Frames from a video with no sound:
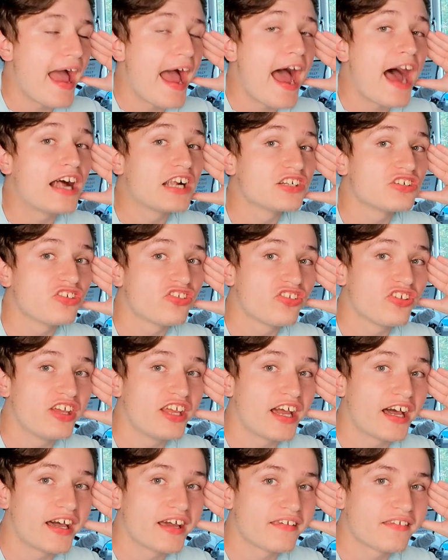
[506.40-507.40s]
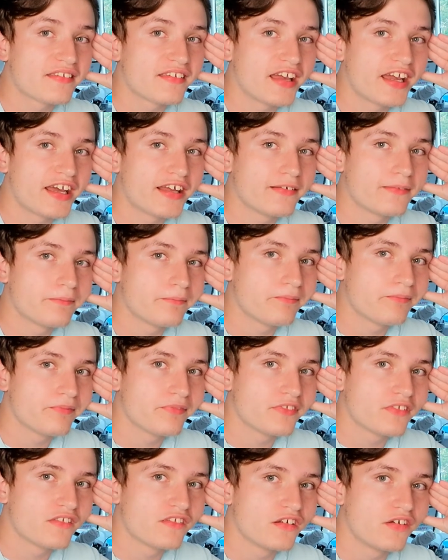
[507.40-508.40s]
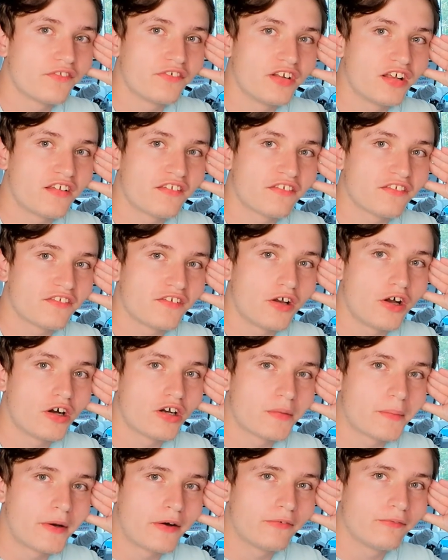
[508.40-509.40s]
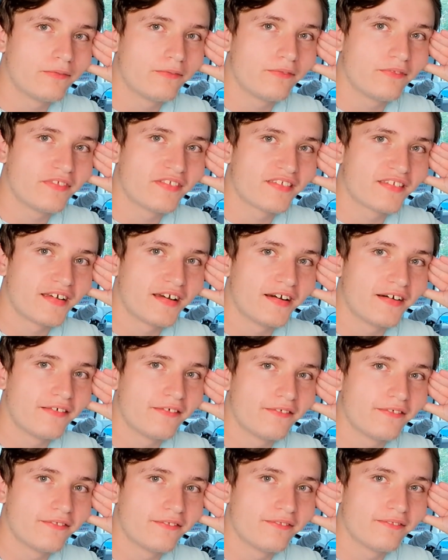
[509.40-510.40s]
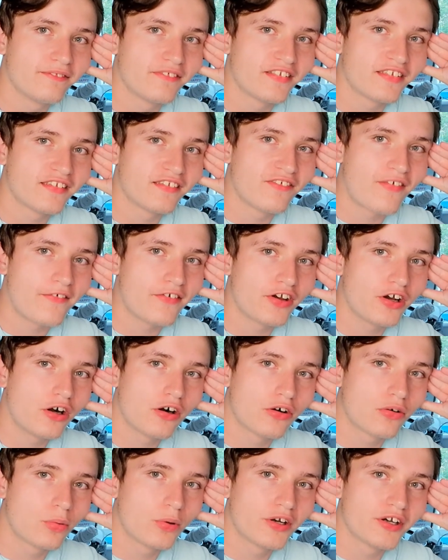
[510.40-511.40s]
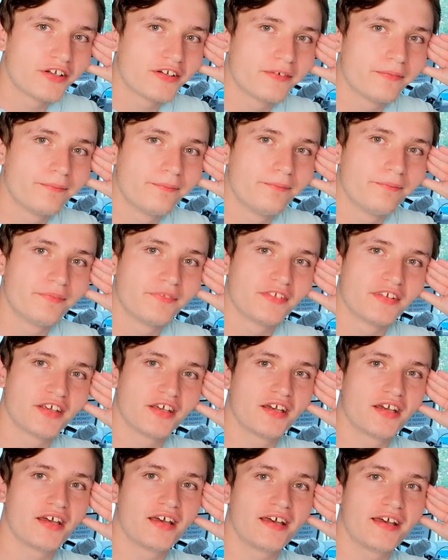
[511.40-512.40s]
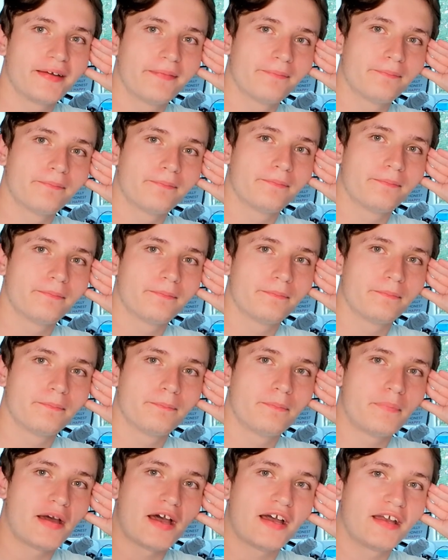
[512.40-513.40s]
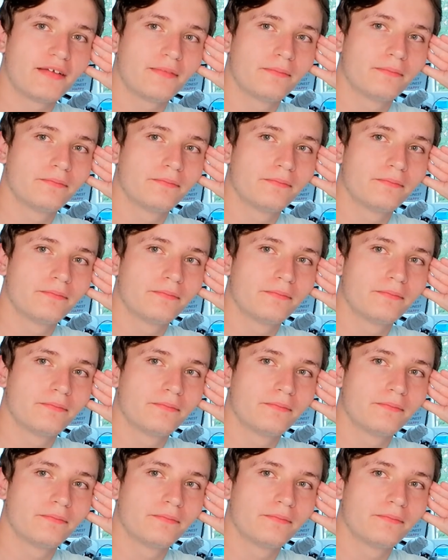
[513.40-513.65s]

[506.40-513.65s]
I shall see you guys then. There's nothing else to talk about, so this is very awkward. Um, bye.